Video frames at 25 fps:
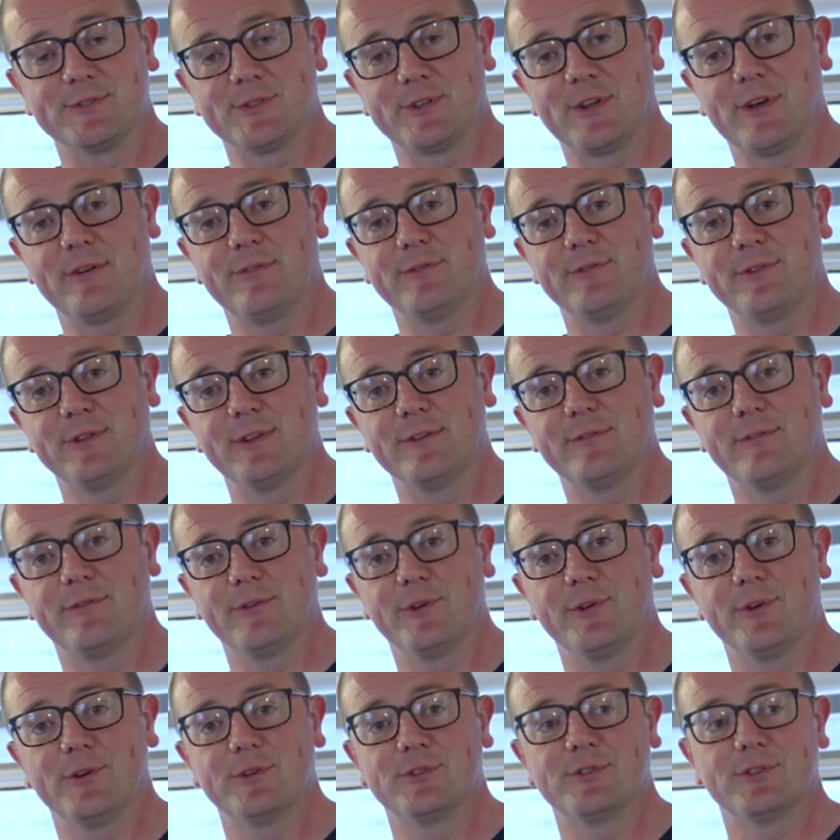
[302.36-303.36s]
stuff in the
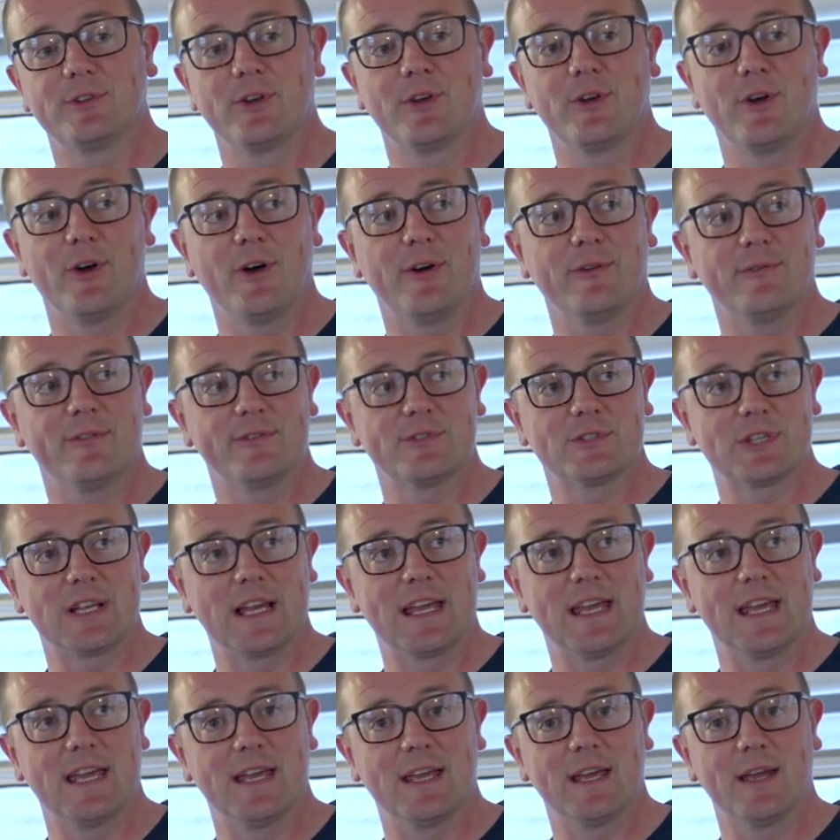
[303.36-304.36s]
fooders.
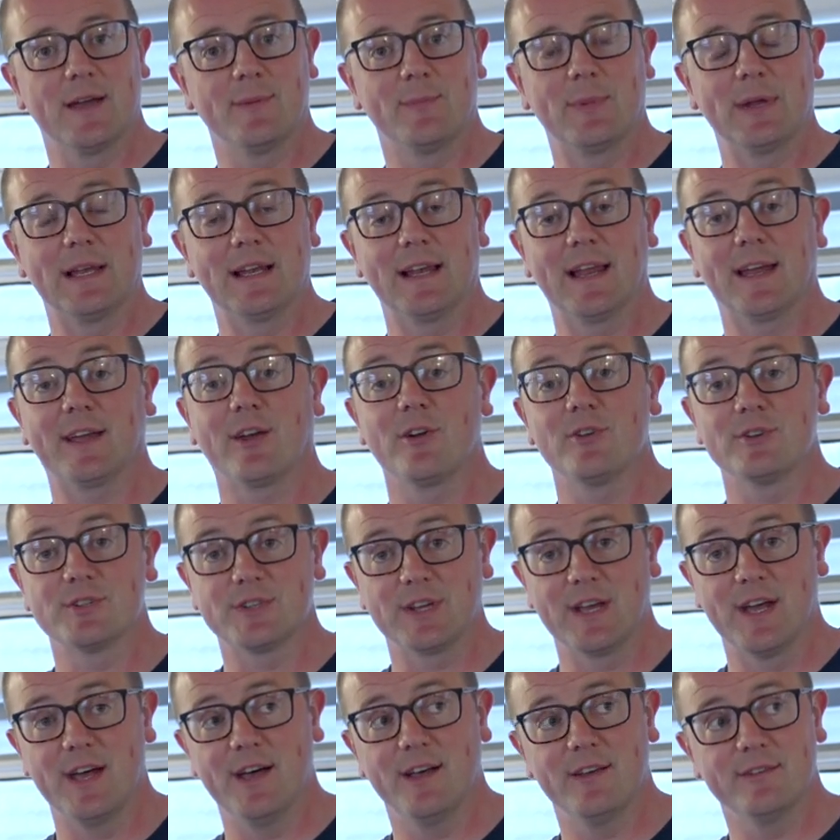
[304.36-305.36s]
Obviously, a bit like
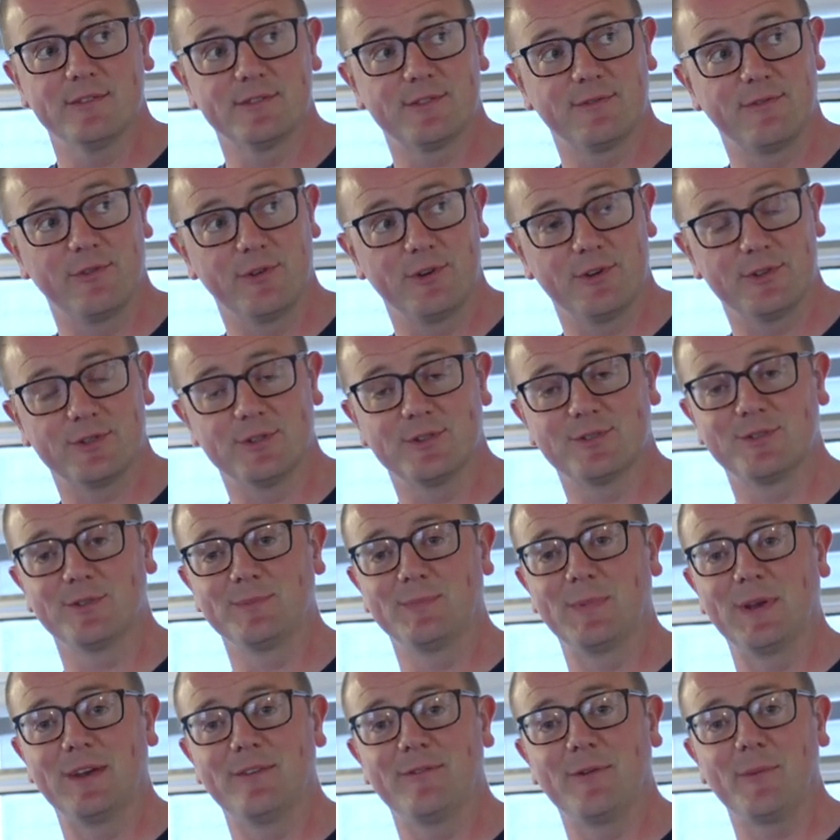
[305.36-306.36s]
ourselves, fooders is a
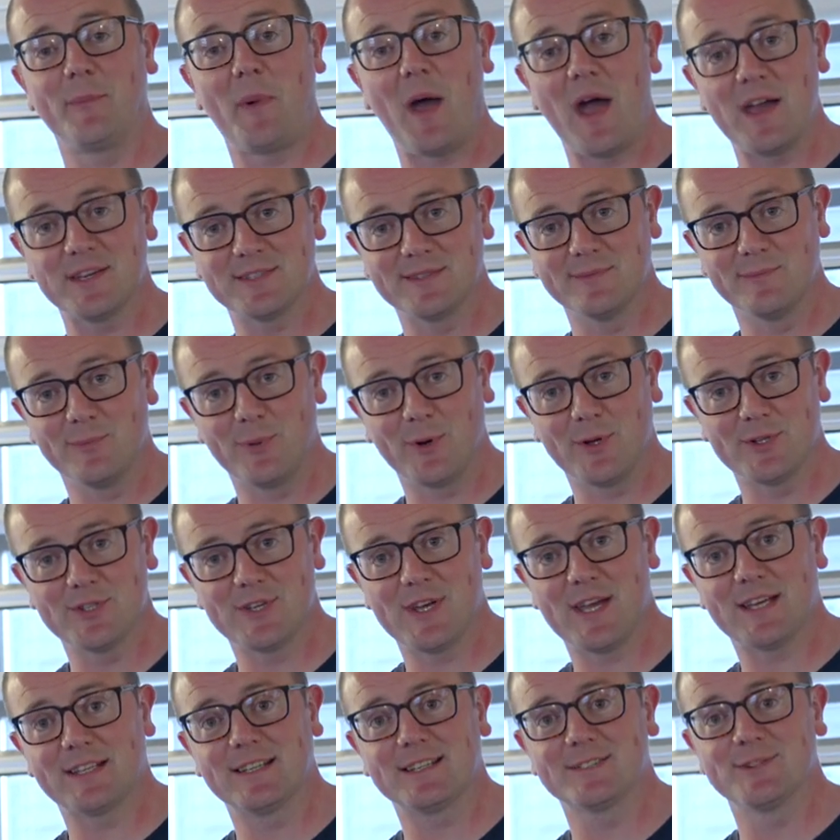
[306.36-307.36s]
bit of a passion
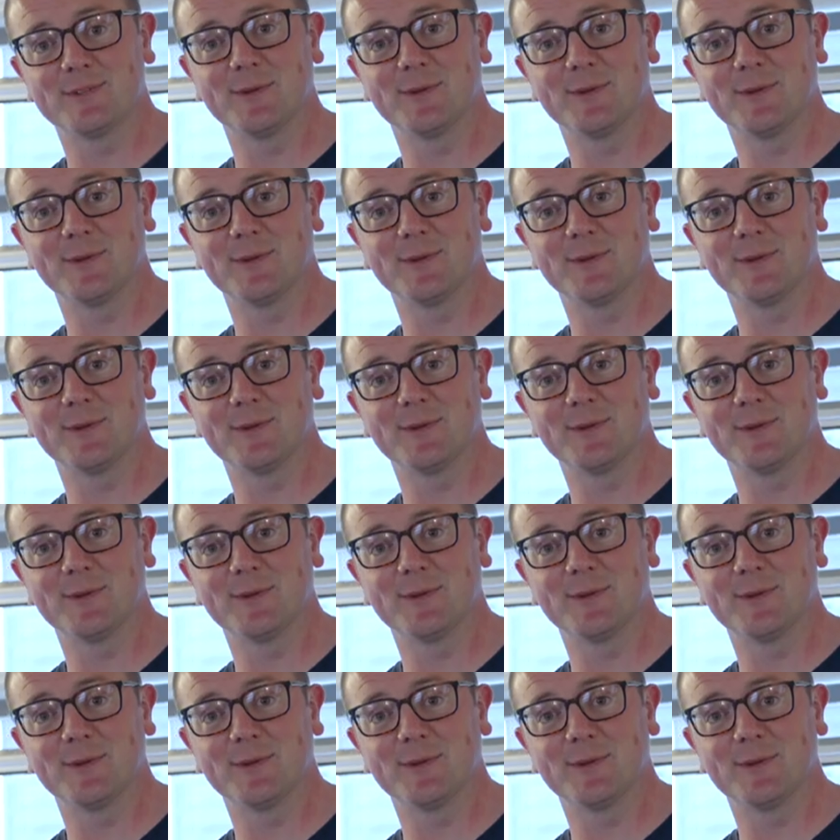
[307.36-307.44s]
project. It's